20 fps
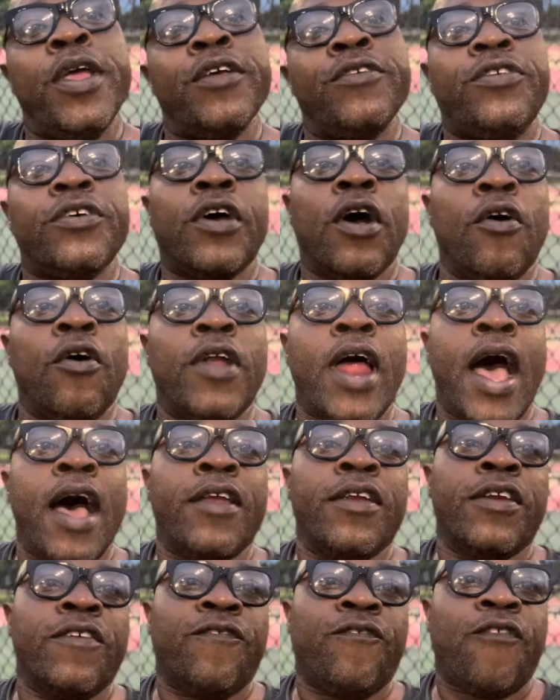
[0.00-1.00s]
used to go down
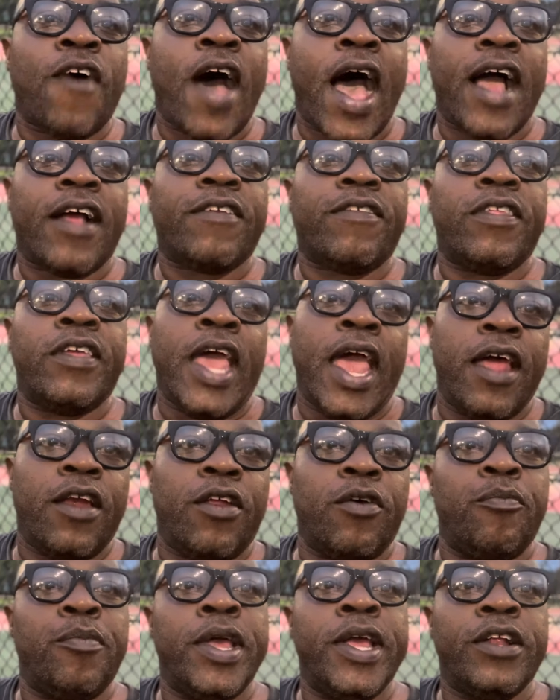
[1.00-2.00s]
to the Fox
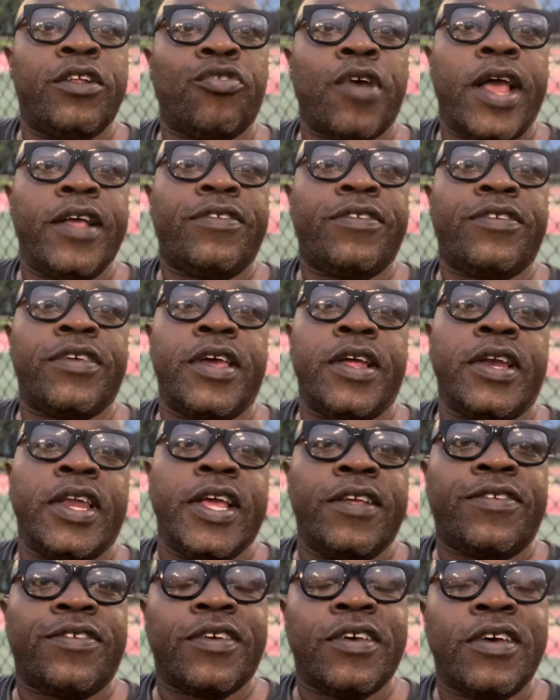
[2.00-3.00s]
Theater, me, Tracy, and
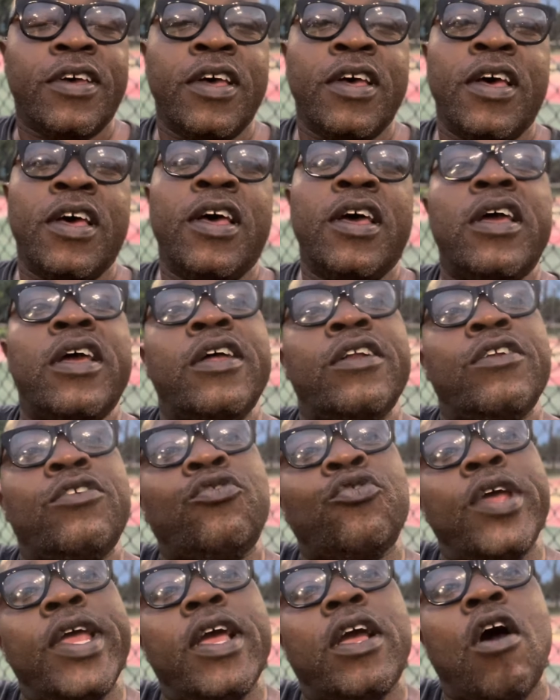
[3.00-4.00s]
Lisa, and
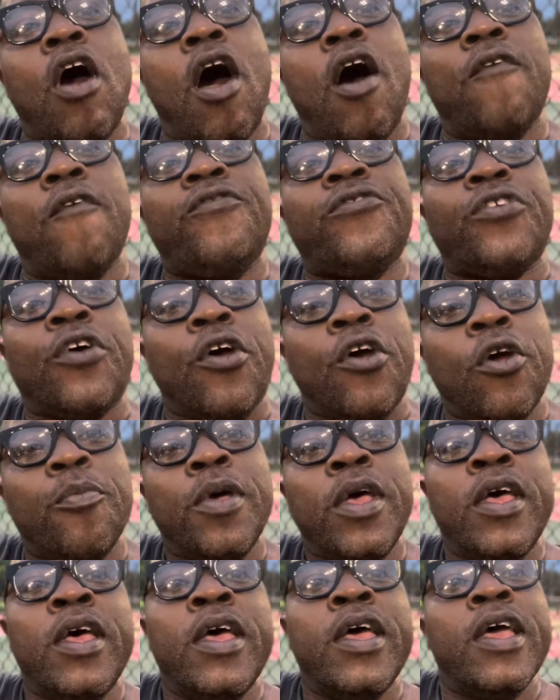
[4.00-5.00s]
drink cough syrup,
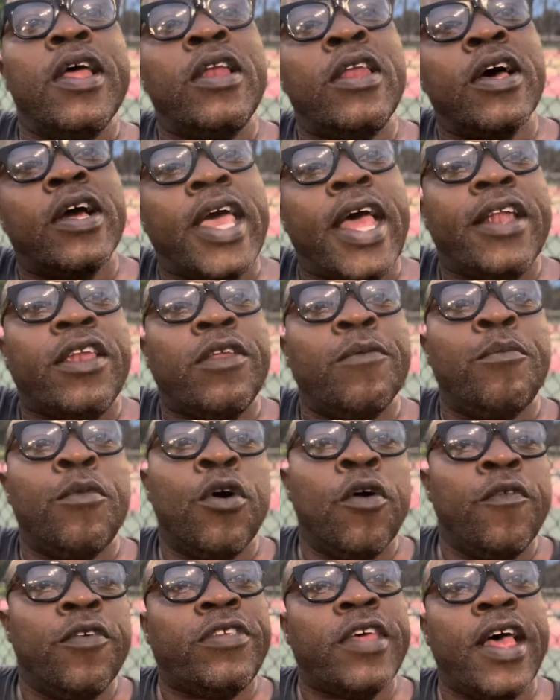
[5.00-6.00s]
and look at the
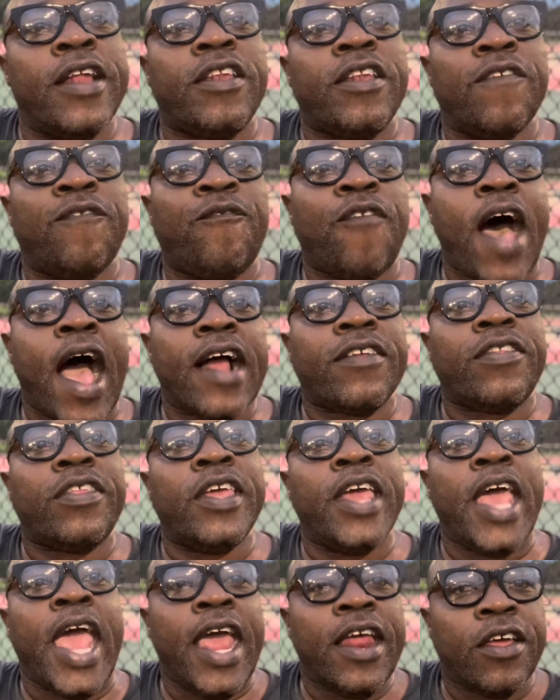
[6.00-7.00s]
movies at the Fox
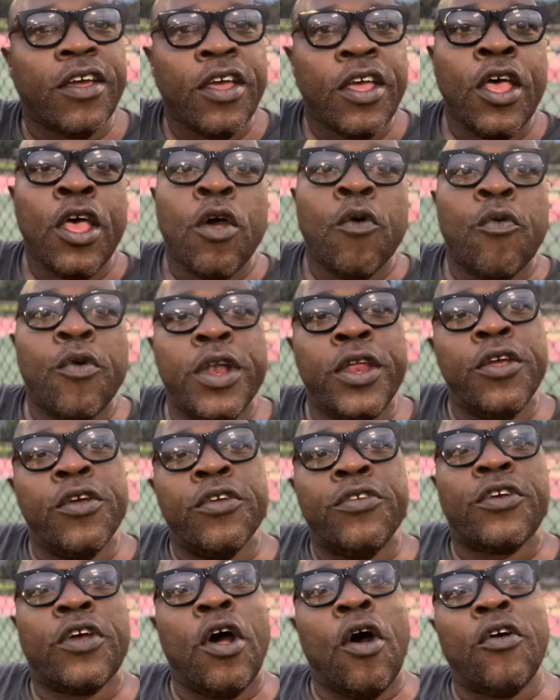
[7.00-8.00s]
Theater when you
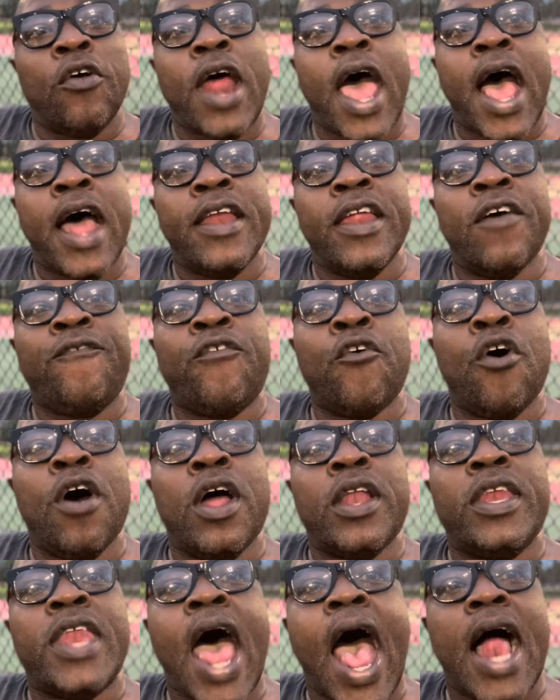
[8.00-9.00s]
used to go down there for a
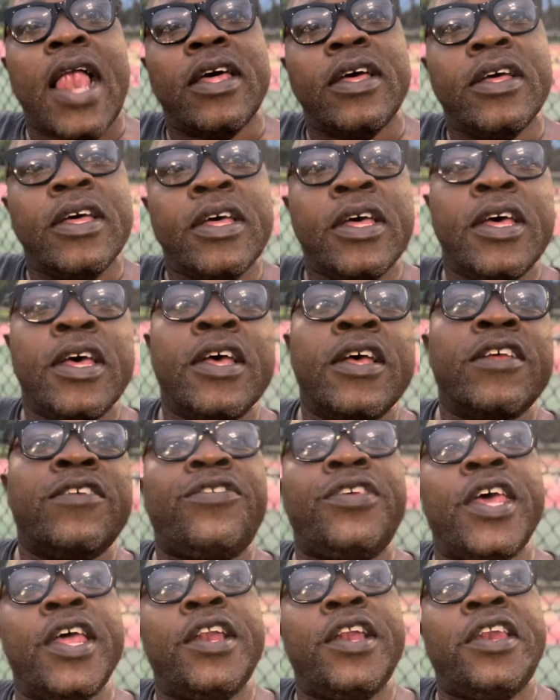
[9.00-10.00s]
dollar,
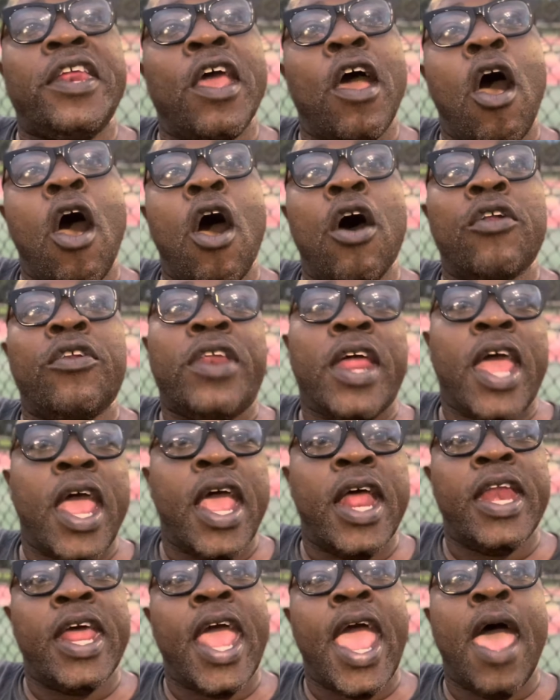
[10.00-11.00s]
sit there all day,
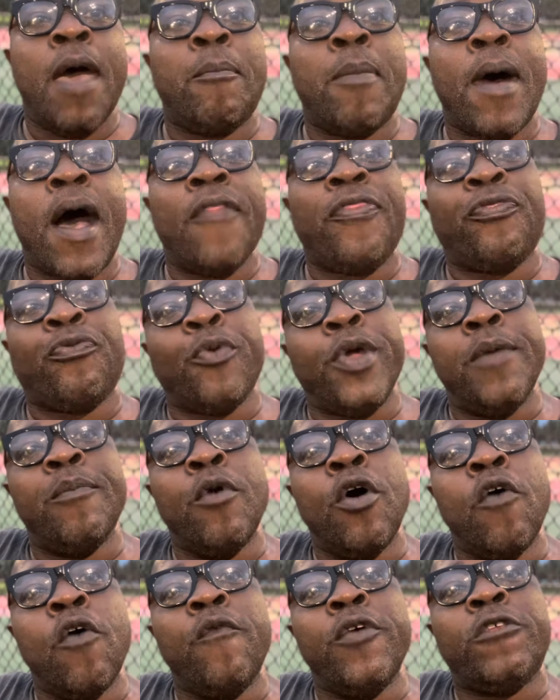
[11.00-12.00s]
and they had about three
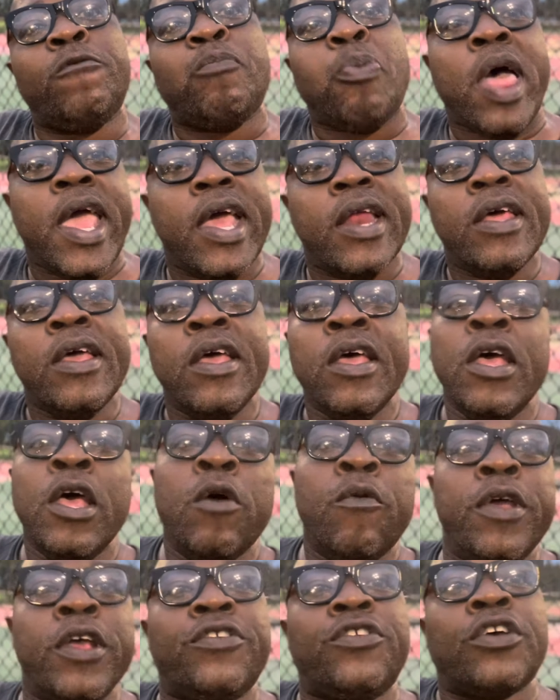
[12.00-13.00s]
movies playing.
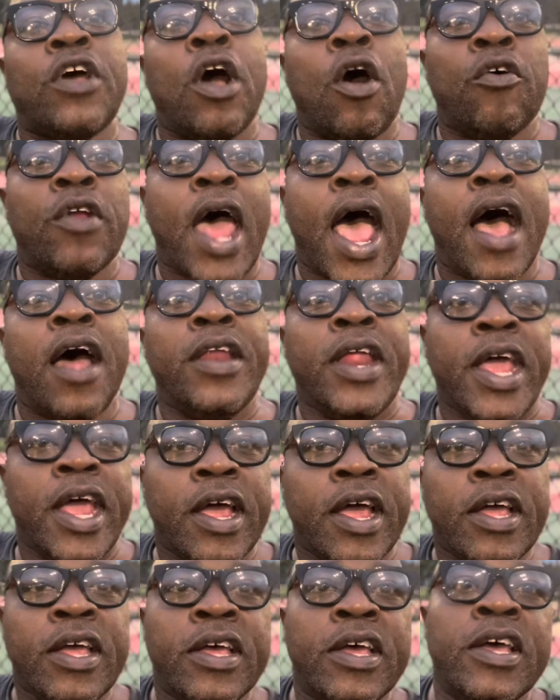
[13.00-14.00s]
We used to go down there